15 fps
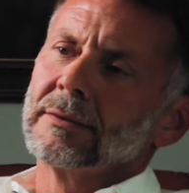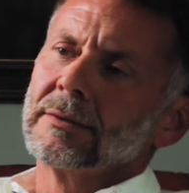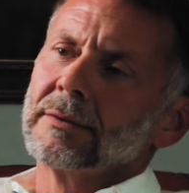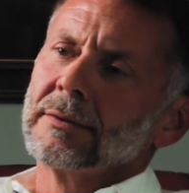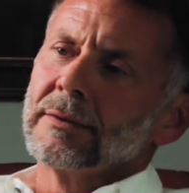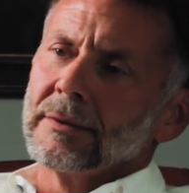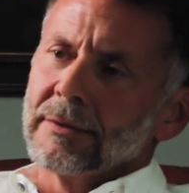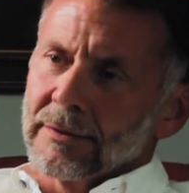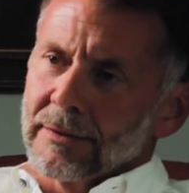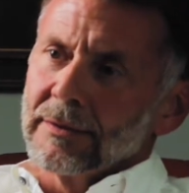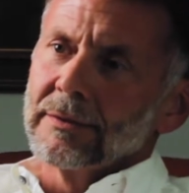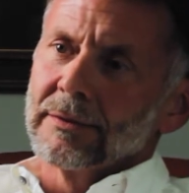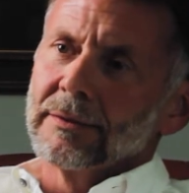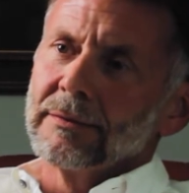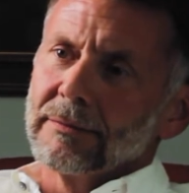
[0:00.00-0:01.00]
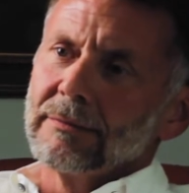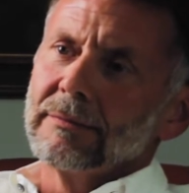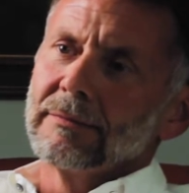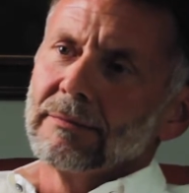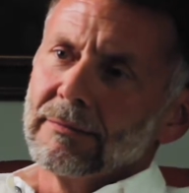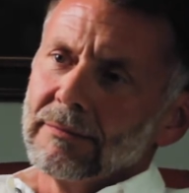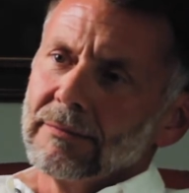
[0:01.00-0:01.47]
you've ever had
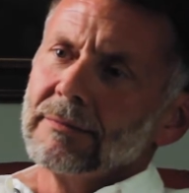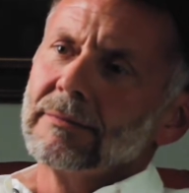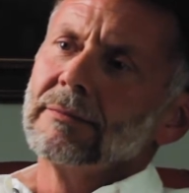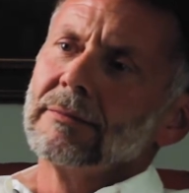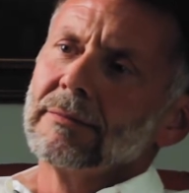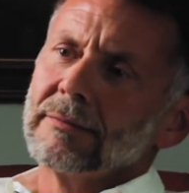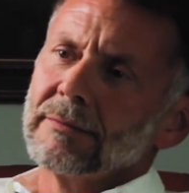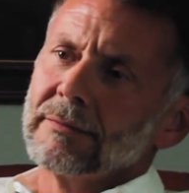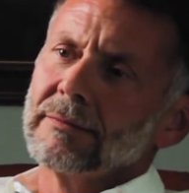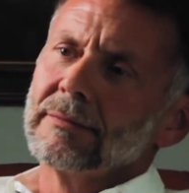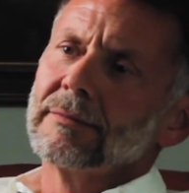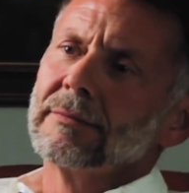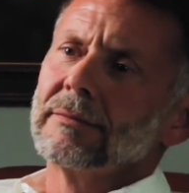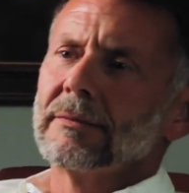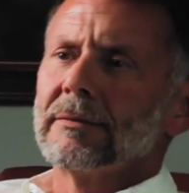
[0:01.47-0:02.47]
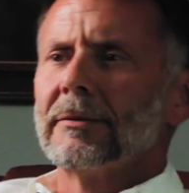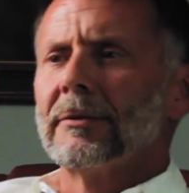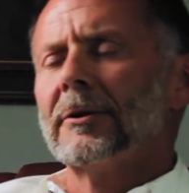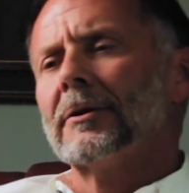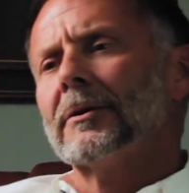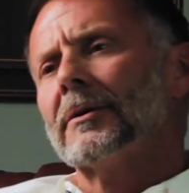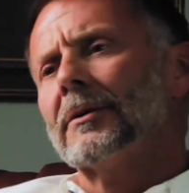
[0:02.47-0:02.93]
before, mm -hmm. but it would
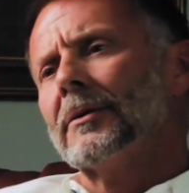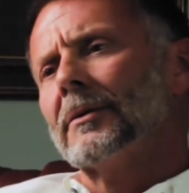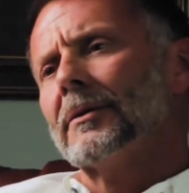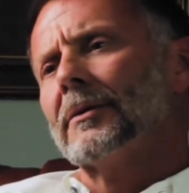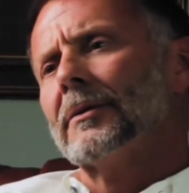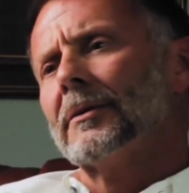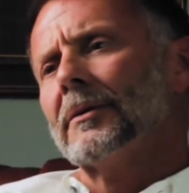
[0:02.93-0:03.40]
also